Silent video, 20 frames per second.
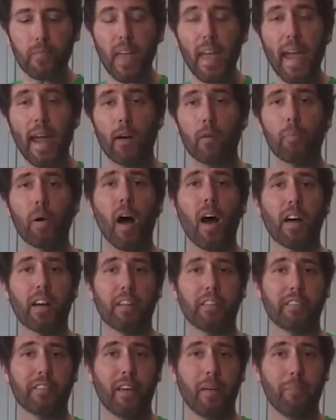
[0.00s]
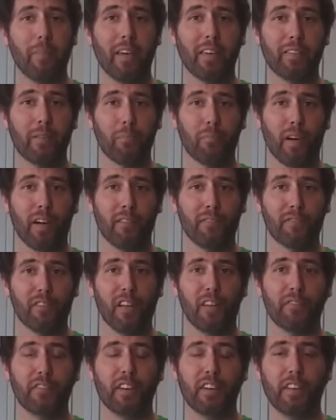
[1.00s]
air pockets that make the bread
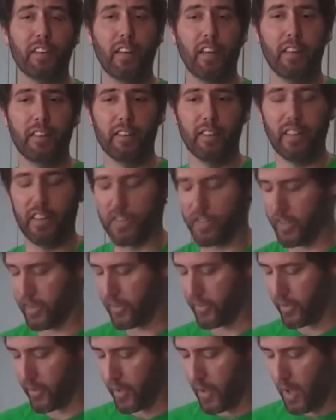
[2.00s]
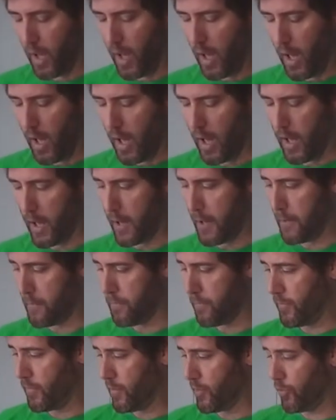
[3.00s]
fluffy and delicious.
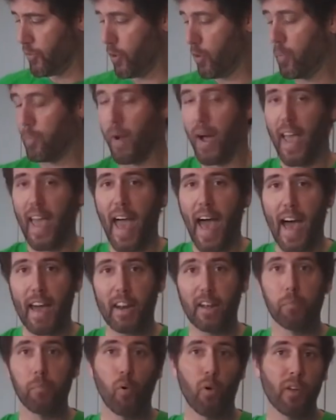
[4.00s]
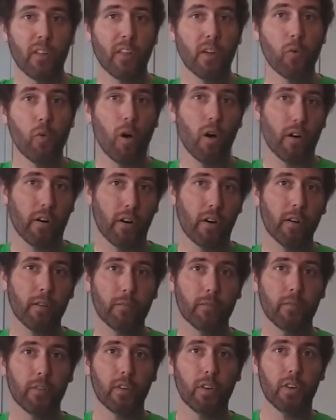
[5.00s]
So by adding boiling water
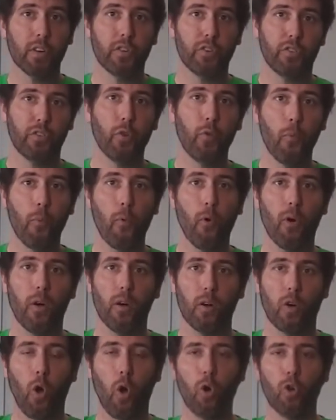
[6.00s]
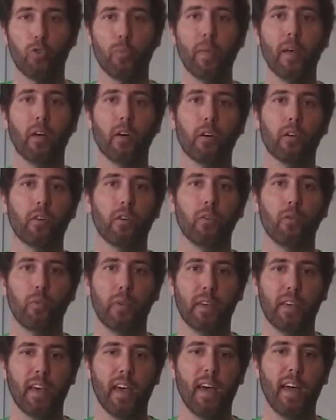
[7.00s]
to cold milk,
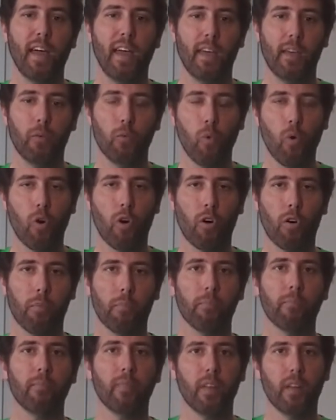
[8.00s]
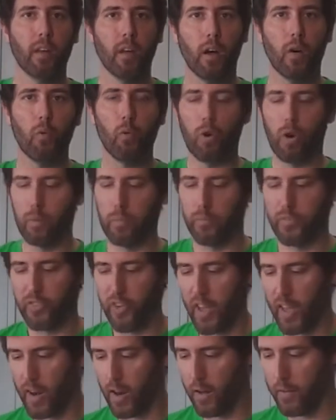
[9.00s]
we get a warm
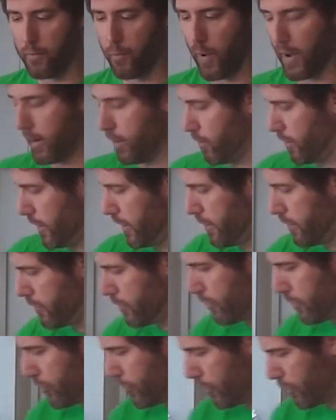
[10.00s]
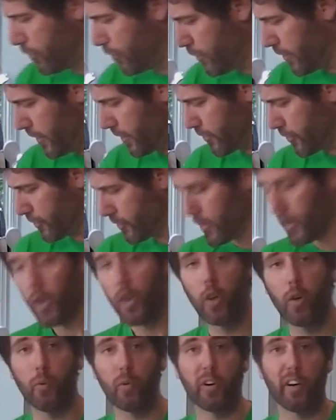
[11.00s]
set of wet ingredients. So to this,
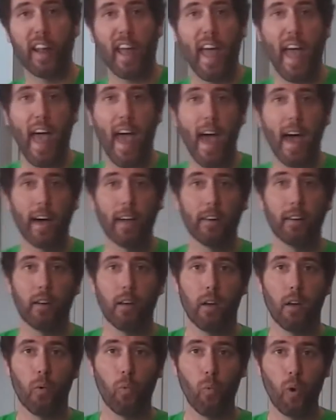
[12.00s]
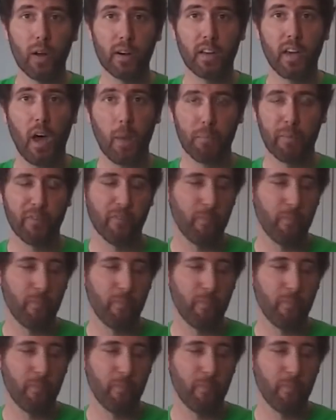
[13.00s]
we're going to add 1 cup of